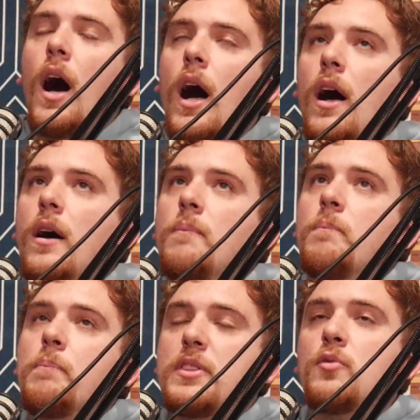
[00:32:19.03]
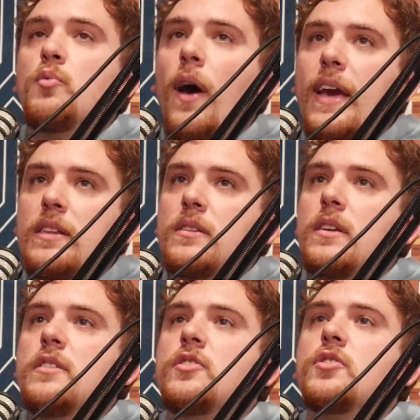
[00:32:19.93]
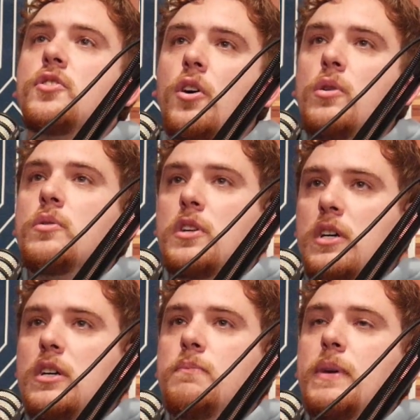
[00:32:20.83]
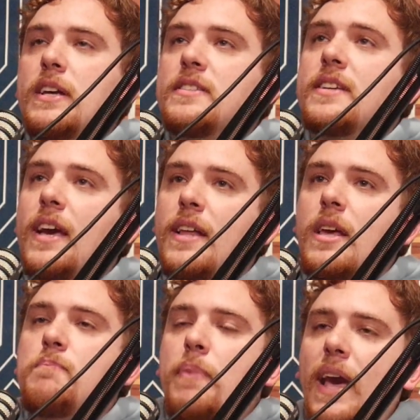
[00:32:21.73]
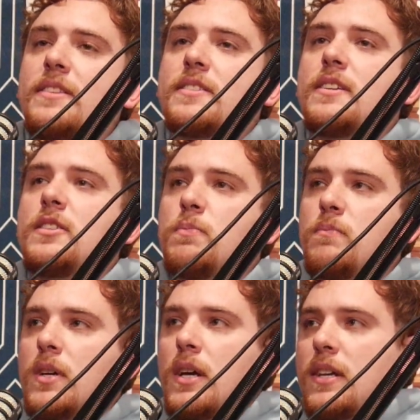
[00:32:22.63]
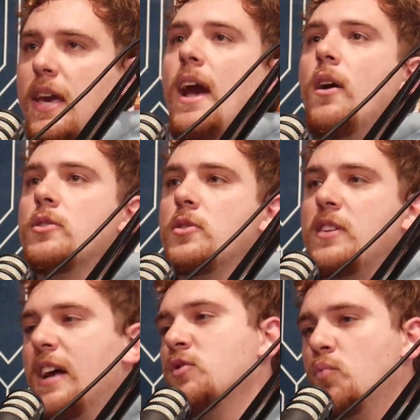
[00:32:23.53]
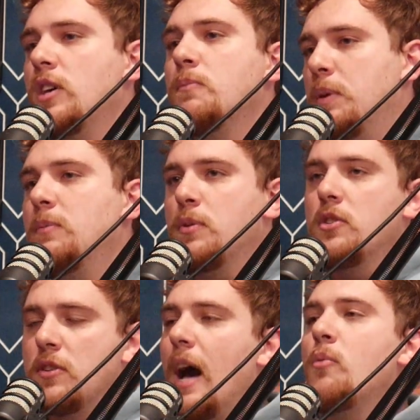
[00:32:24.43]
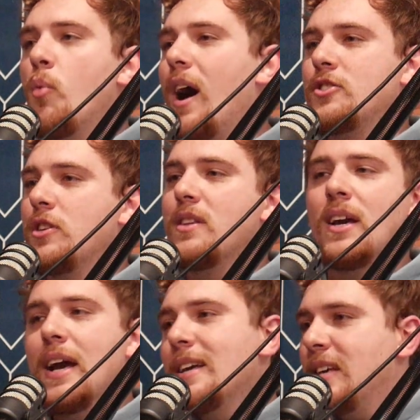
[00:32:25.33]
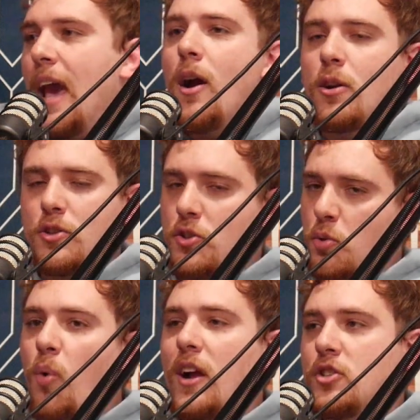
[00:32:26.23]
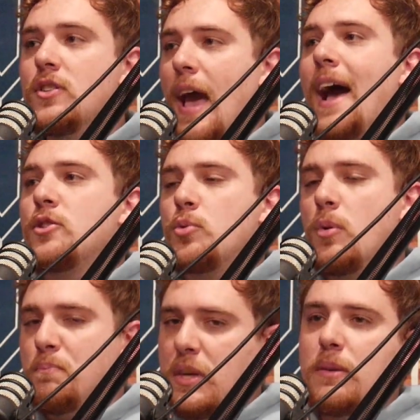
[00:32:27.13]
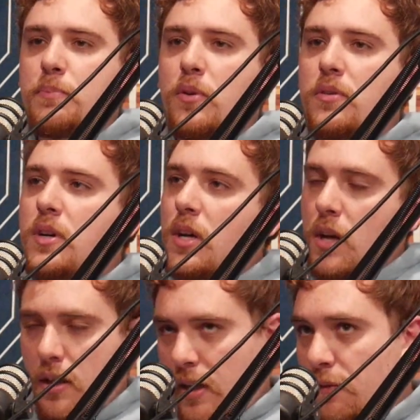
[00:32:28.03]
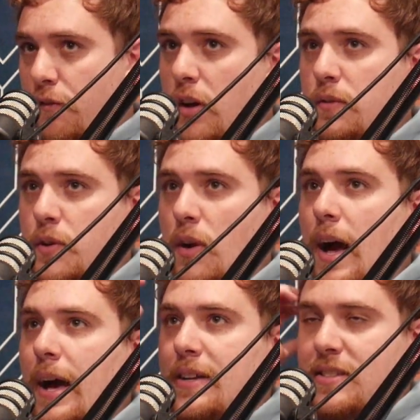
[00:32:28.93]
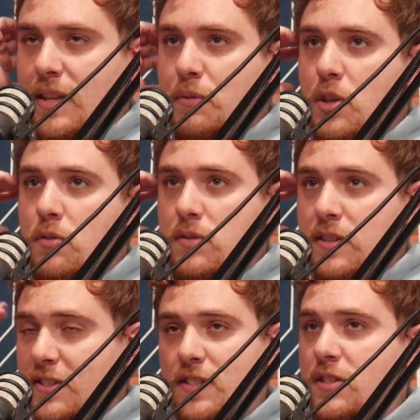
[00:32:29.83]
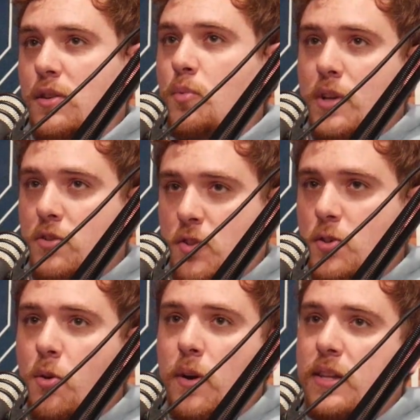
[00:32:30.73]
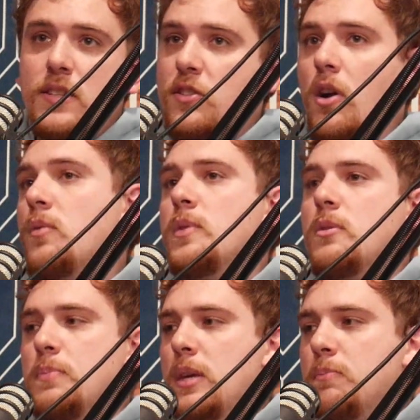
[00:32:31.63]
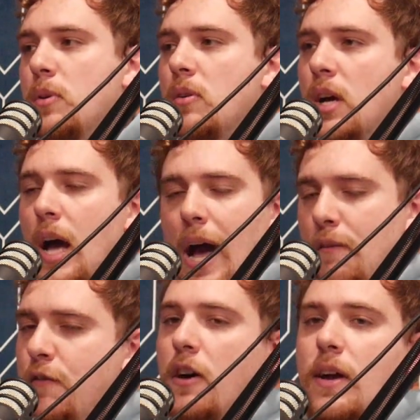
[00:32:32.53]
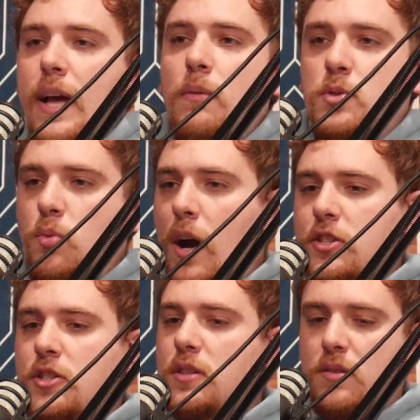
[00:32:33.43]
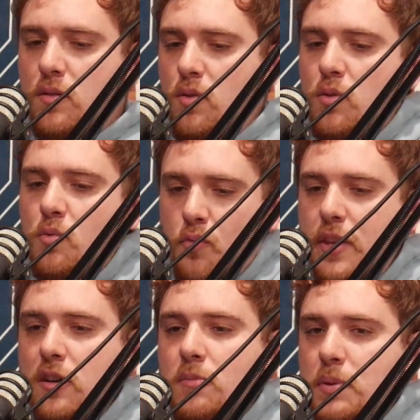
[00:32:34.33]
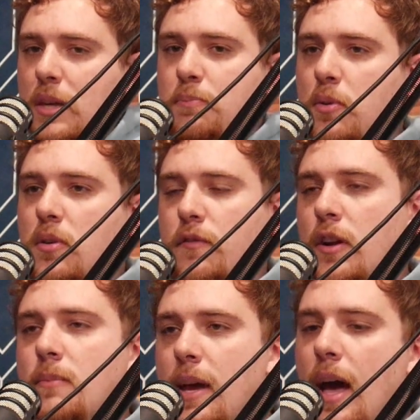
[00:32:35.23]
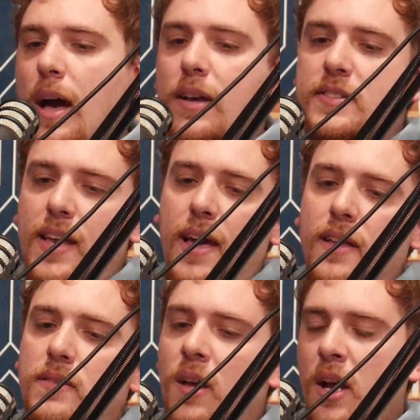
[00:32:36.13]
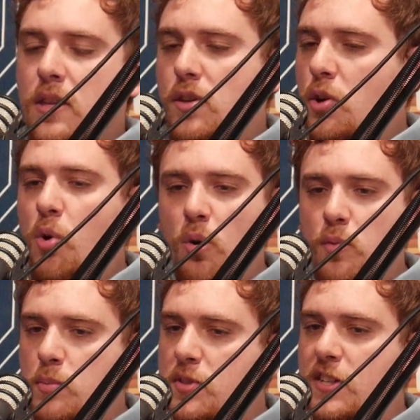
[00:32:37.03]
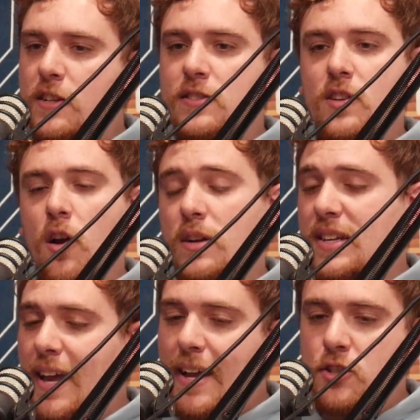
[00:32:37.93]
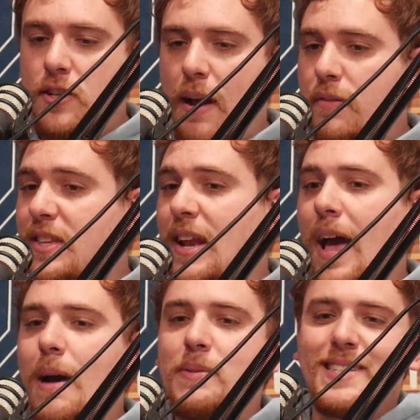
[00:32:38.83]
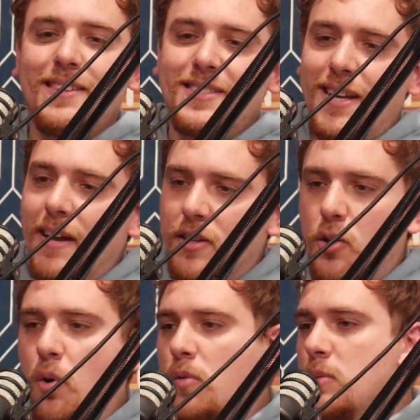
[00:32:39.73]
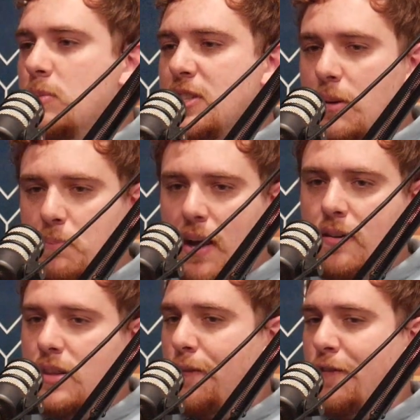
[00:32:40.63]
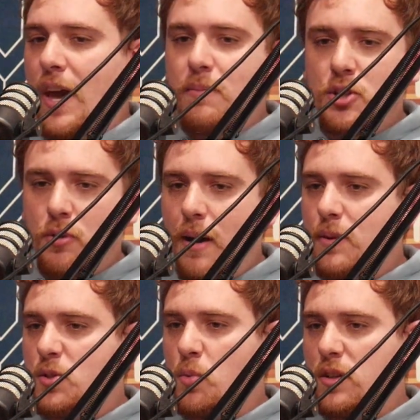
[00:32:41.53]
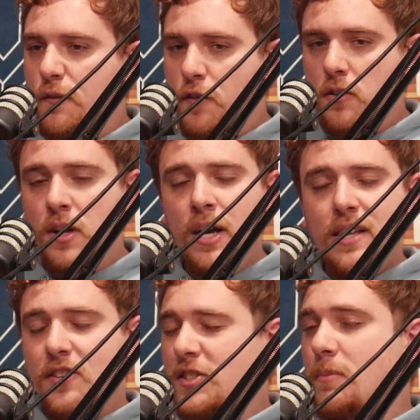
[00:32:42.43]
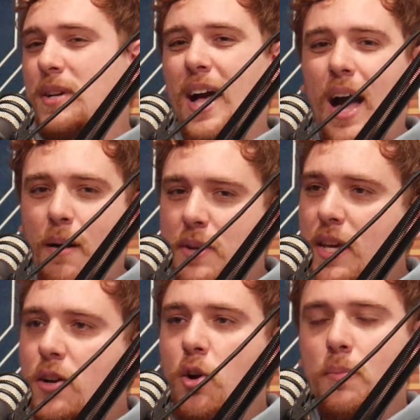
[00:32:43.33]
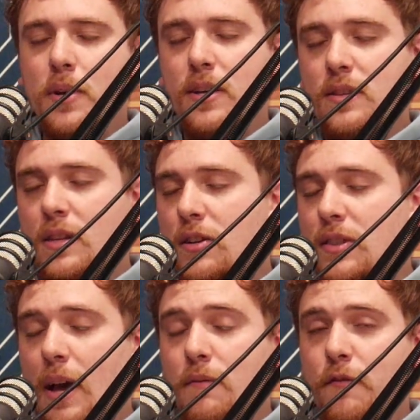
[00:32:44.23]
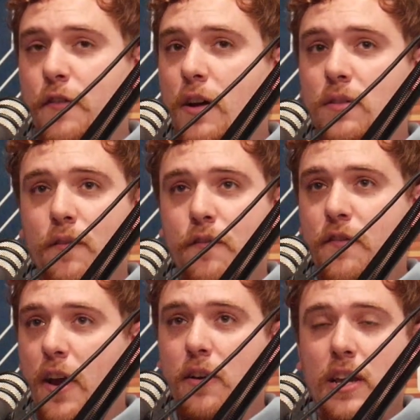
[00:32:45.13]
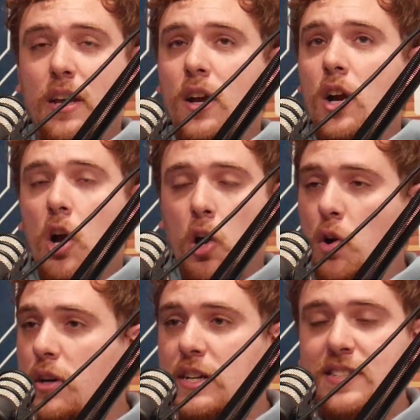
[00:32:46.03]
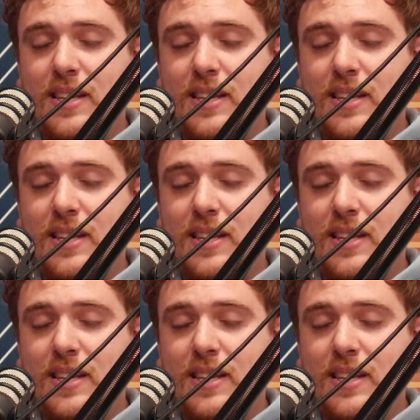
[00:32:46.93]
But the writing is so good because, again, it paints these characters as real people. You're not watching characters, you're watching actual people in front of your eyes. And even though this isn't a real story and these aren't real people, I felt like I was watching real people in front of my eyes. And the courtroom scenes are engaging. Everything that happens outside the courtroom is compelling. The family drama is wonderful. There's some comedy incorporated in here that felt very earnest.